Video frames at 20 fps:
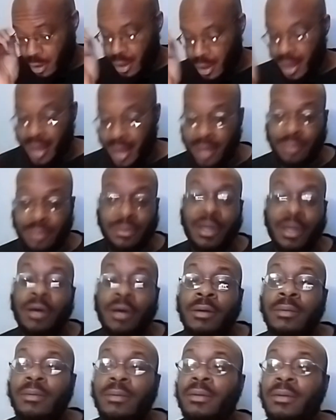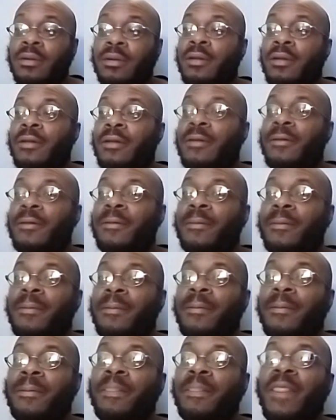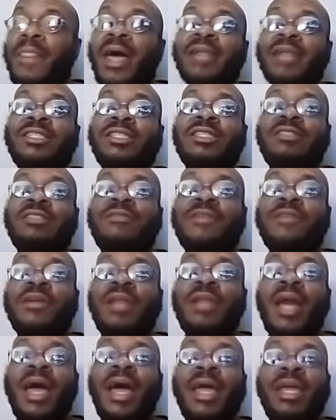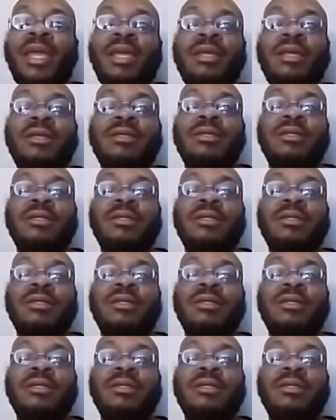I don't know. I just feel like,